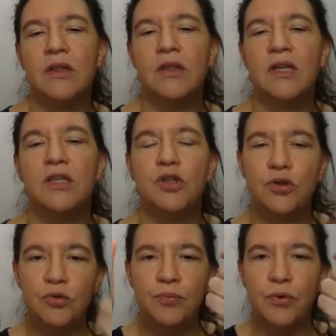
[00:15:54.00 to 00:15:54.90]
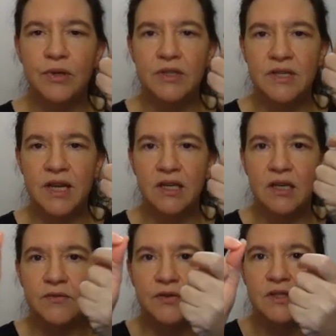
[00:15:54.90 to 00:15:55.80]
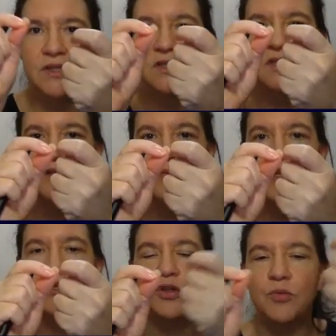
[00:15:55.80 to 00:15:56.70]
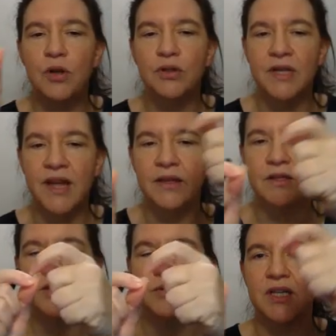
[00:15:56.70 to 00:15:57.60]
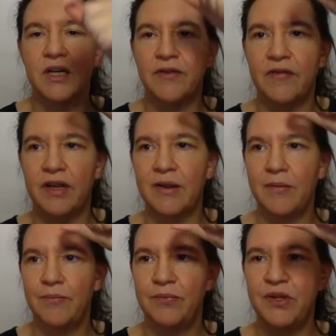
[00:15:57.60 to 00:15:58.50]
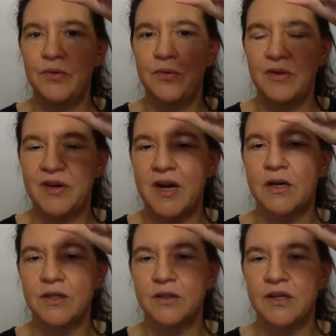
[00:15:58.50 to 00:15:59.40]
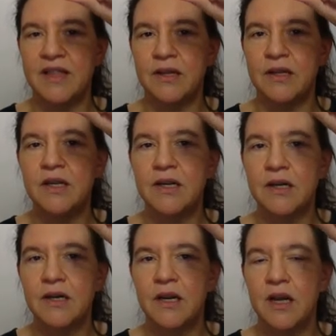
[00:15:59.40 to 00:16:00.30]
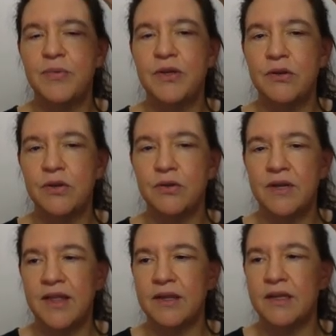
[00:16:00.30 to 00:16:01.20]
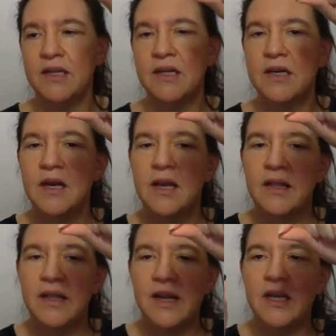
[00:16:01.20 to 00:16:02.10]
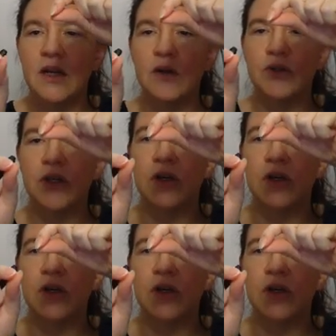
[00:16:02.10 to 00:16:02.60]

the two points getting infinitesimally small together, so instead of having p and r together here, p and q together here, they're getting closer and